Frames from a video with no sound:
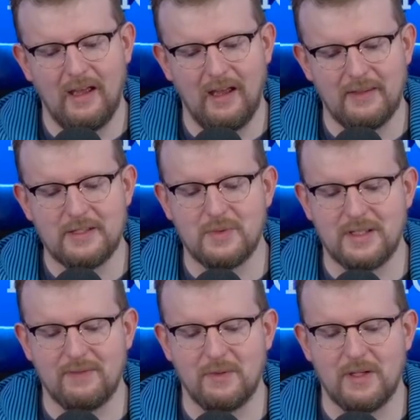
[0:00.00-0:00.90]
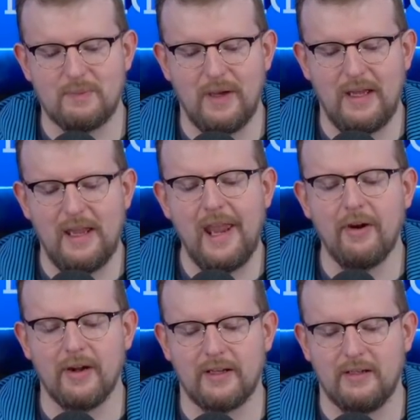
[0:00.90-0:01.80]
This was given to us by
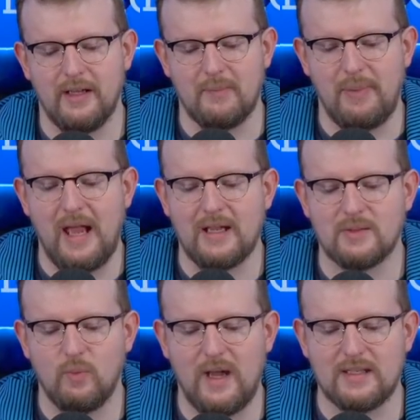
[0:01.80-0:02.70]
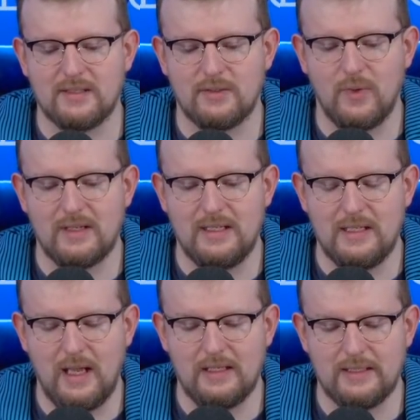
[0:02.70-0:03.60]
Eric at PAX West
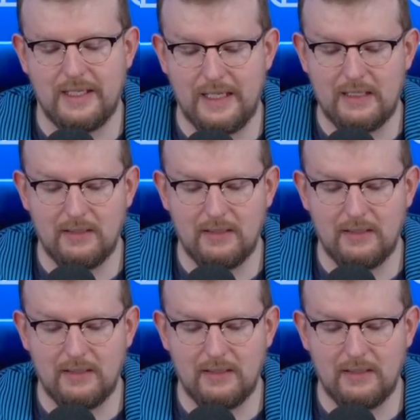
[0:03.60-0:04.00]
2019.